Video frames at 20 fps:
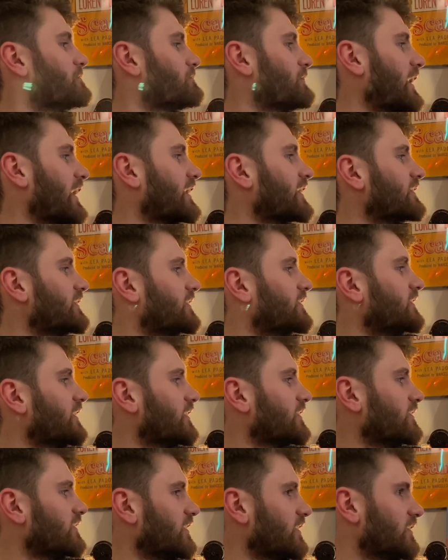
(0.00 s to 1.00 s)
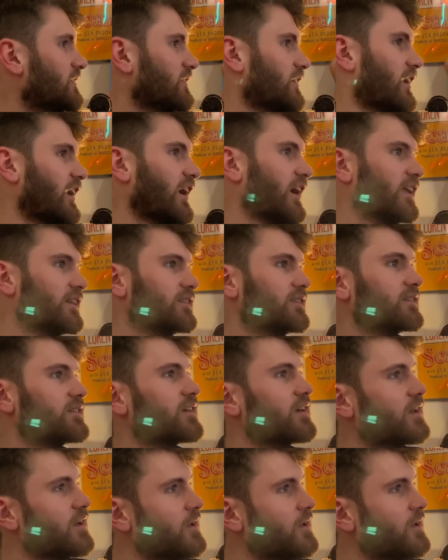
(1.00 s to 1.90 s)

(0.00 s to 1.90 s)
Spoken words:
back in the 60s, and